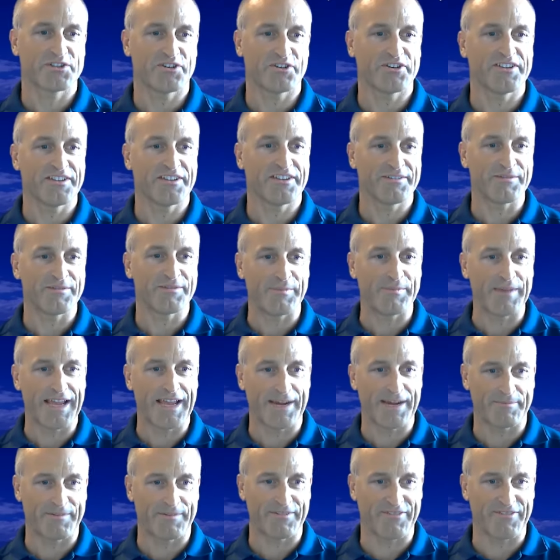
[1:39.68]
they will be
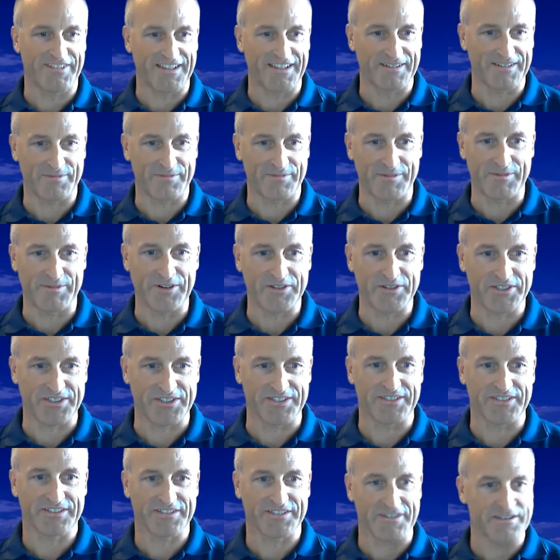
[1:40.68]
happy for that
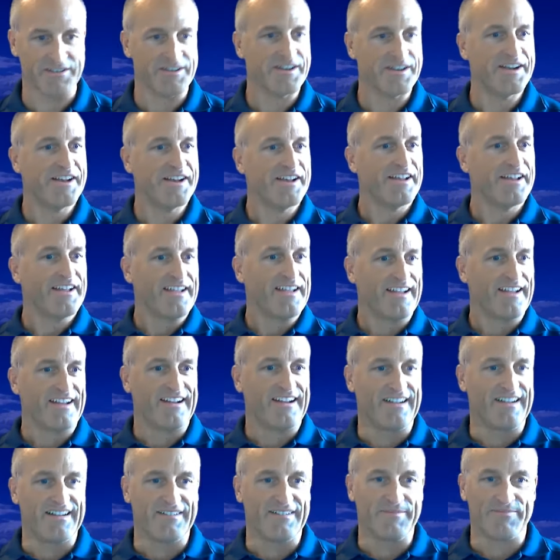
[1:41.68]
promotion. So
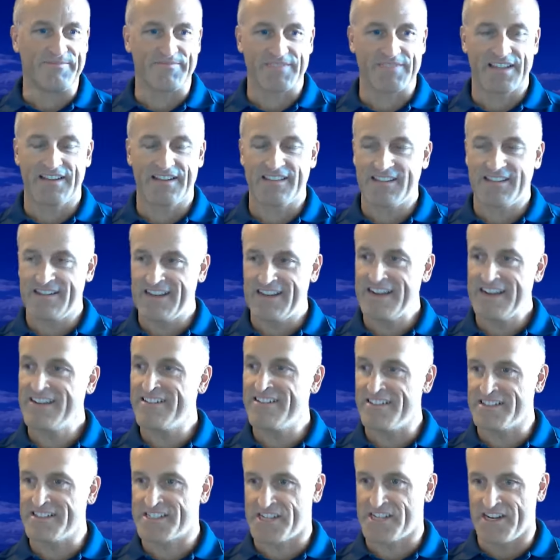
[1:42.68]
later
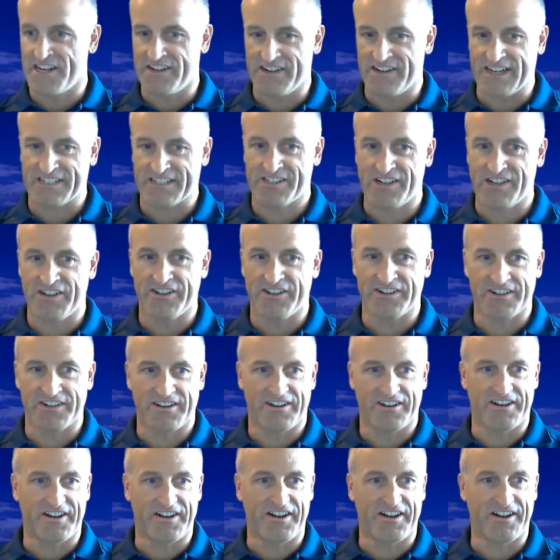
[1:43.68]
this year, actually
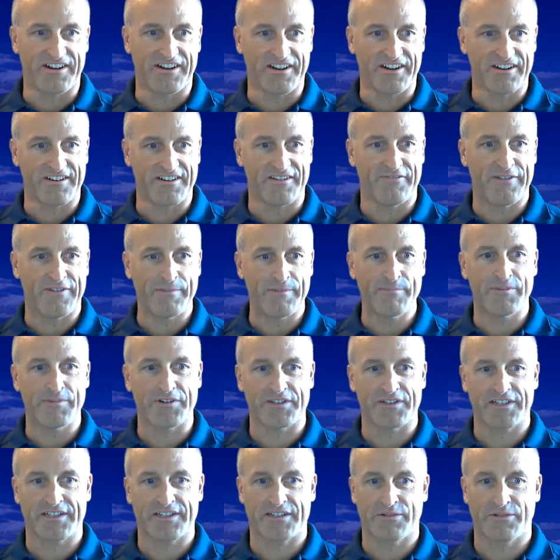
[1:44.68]
on
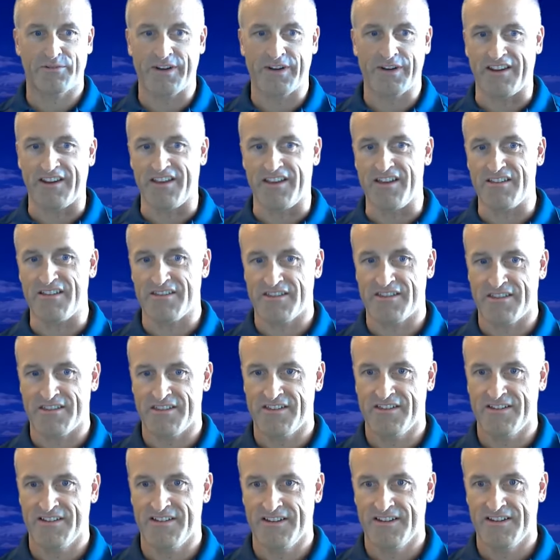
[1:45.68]
November 20th,
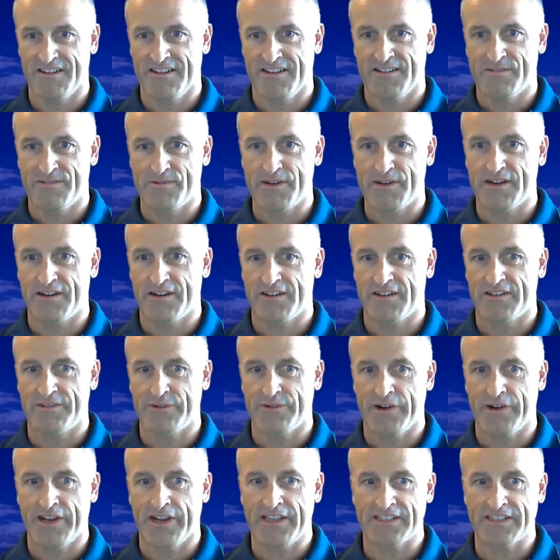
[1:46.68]
we are
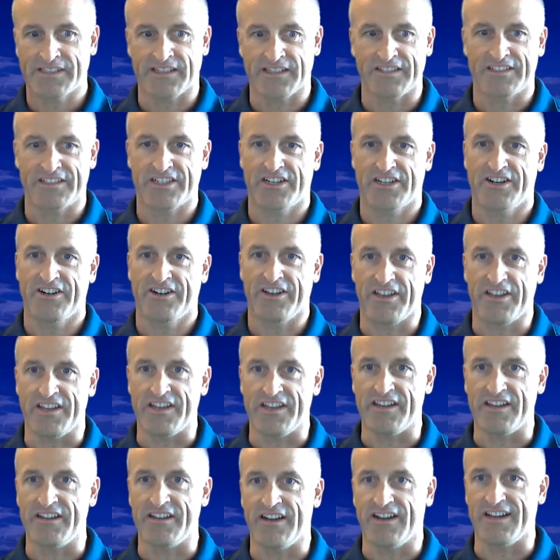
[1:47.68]
releasing Jakarta
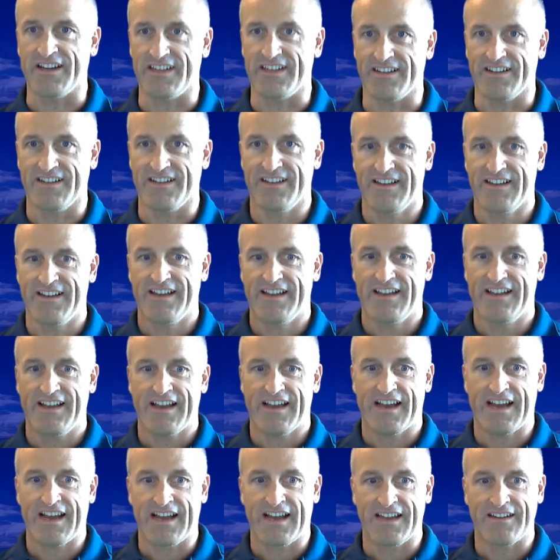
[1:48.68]
EE9.
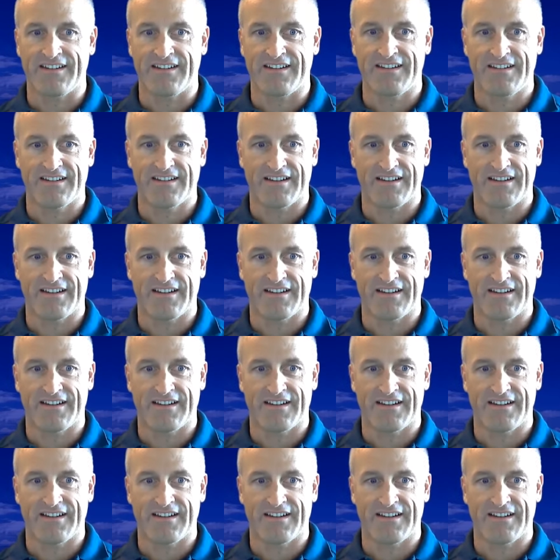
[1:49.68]
And